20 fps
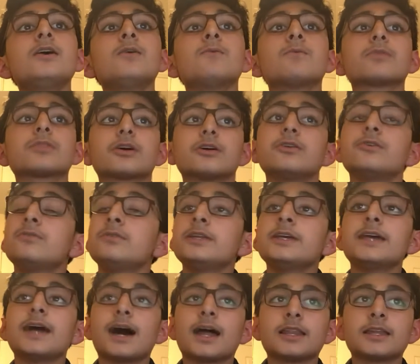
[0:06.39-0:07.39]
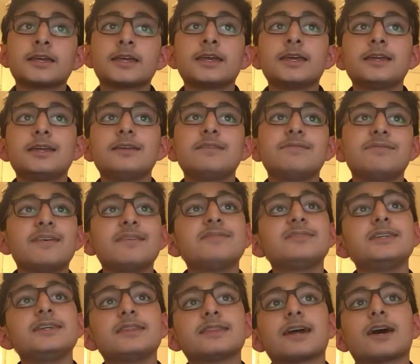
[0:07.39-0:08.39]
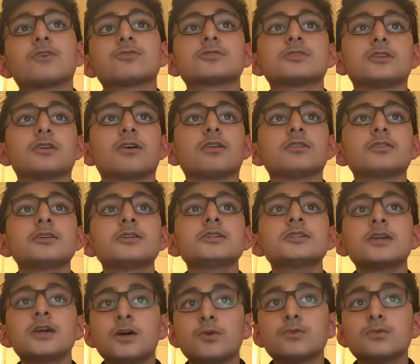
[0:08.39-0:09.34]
with our newly allocated $50,000,